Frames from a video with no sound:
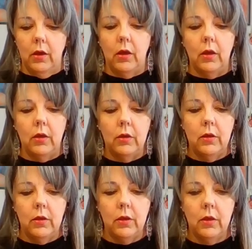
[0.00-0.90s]
Uh-huh.
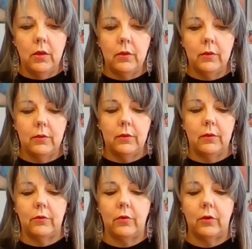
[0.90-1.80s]

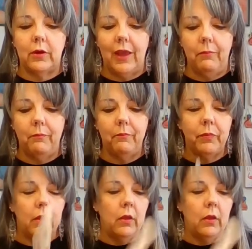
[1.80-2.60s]
There's our tape.